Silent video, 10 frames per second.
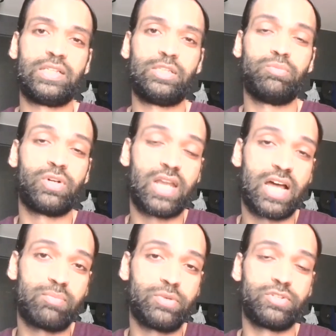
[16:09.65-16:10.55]
the Mughal
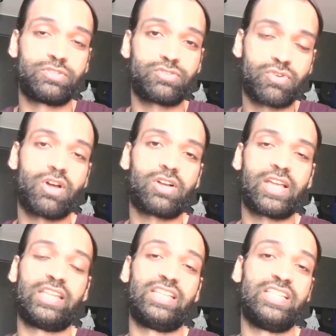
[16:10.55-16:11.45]
army was strong
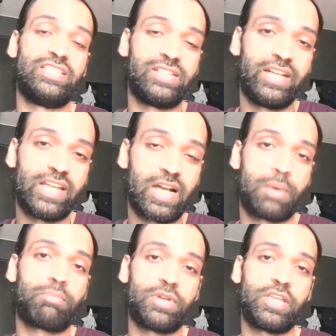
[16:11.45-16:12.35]
and the East India
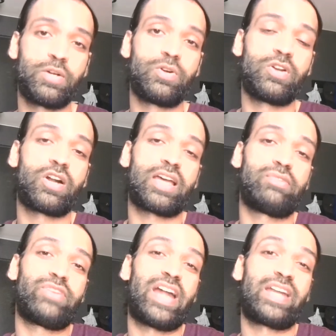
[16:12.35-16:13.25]
Company could not have
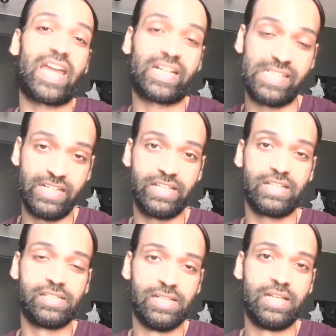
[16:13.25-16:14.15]
attacked India
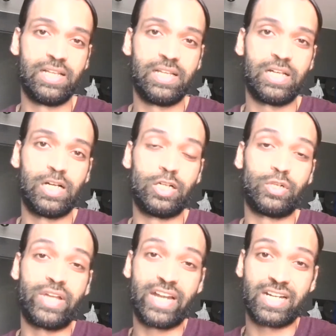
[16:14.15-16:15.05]
to
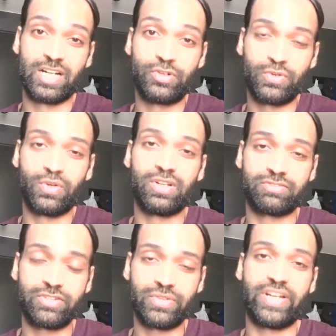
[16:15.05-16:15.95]
get control of
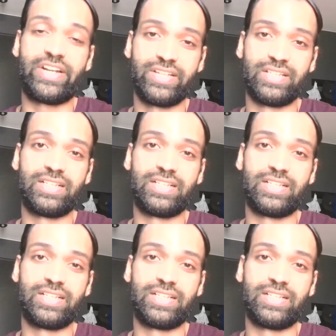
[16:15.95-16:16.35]
trade.